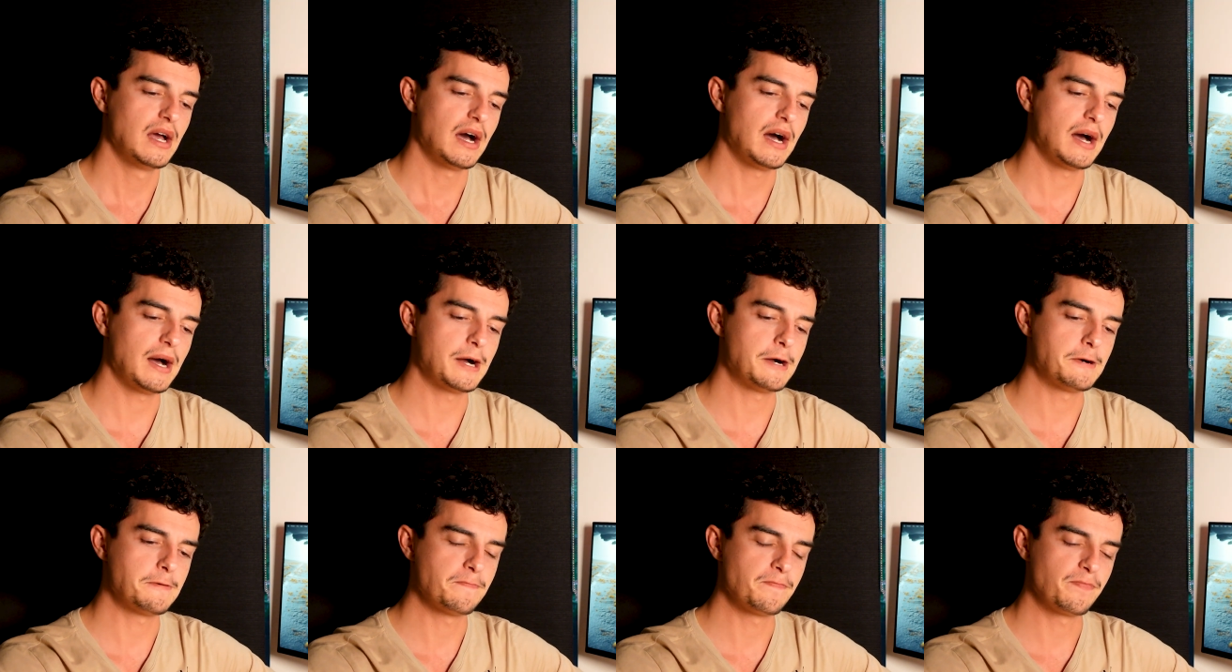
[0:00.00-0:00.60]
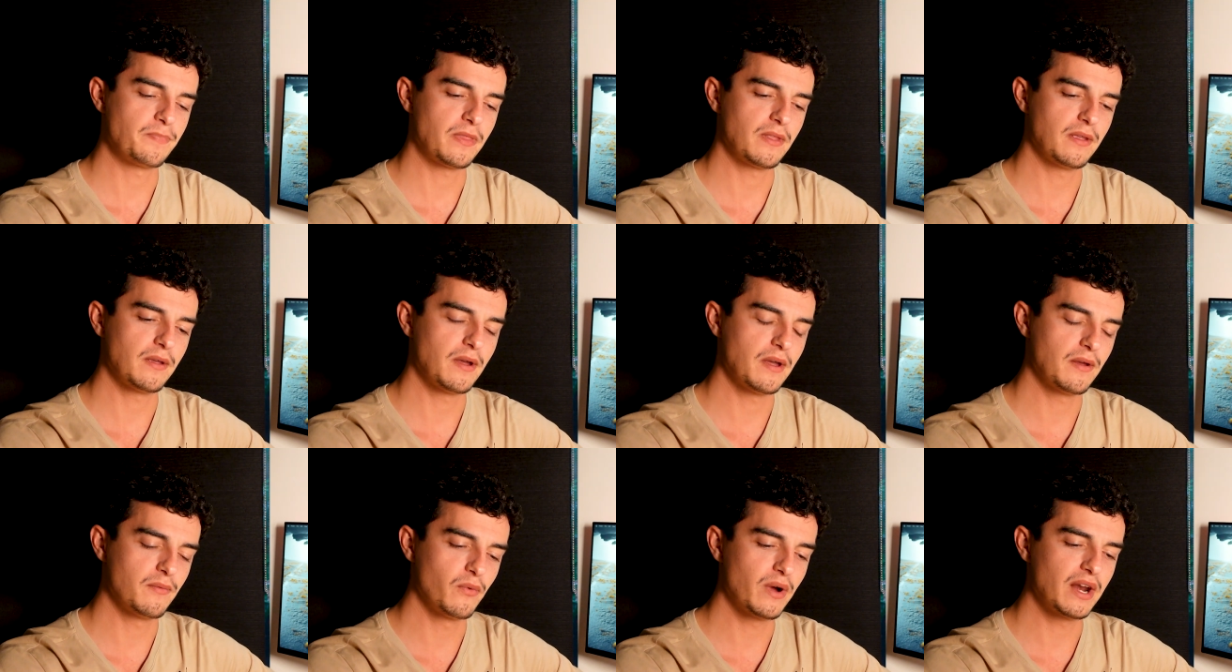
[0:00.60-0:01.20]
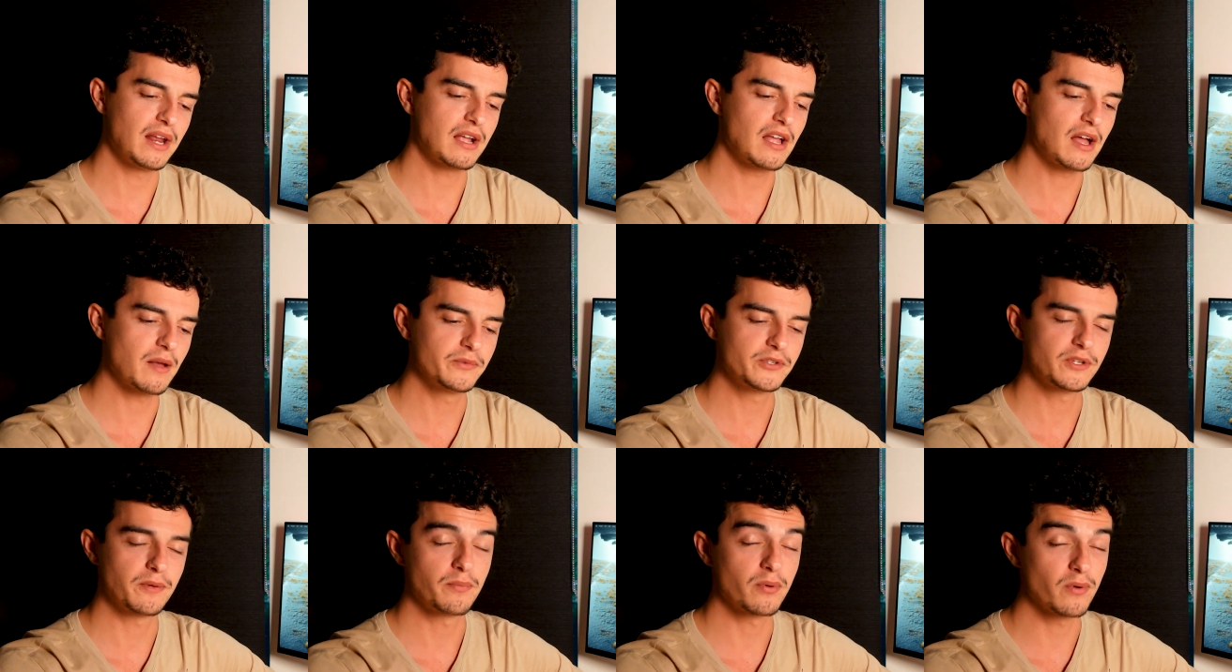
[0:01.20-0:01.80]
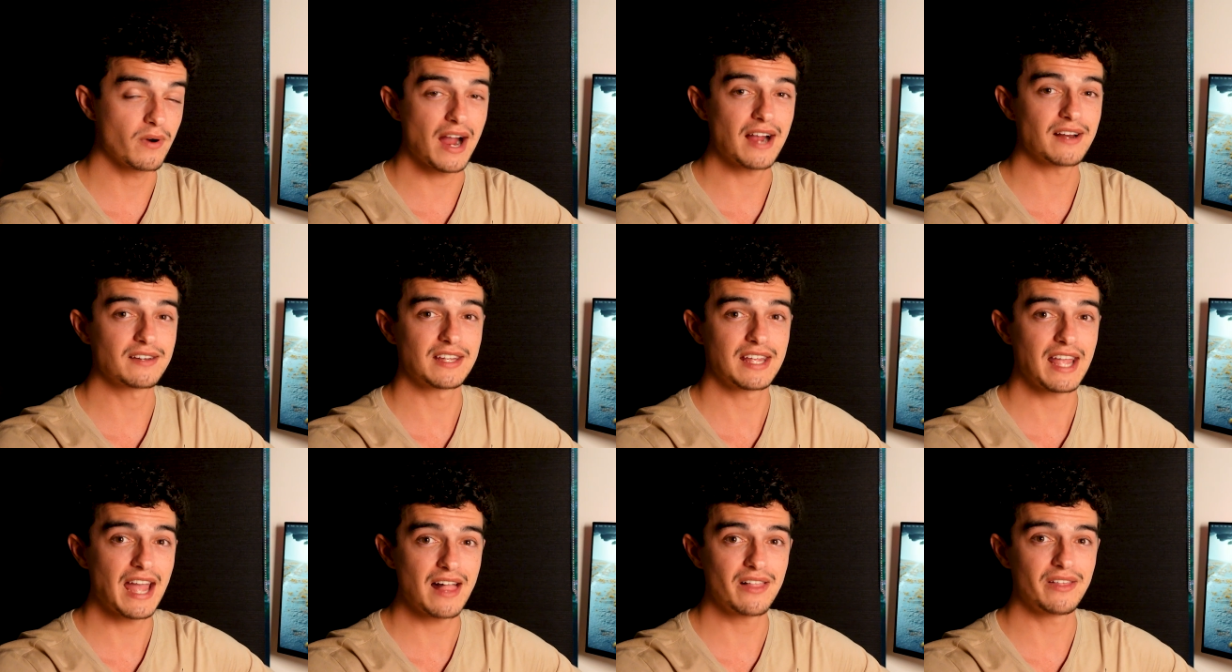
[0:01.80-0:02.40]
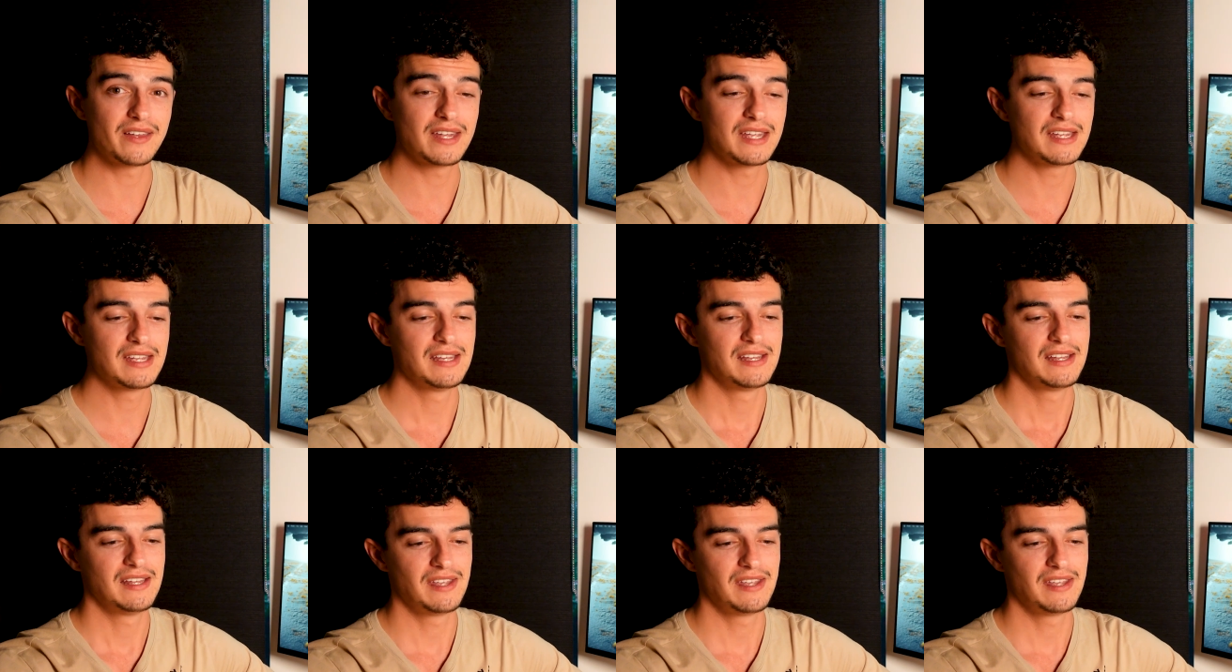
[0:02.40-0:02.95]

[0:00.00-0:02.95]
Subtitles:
And when it comes to practicality,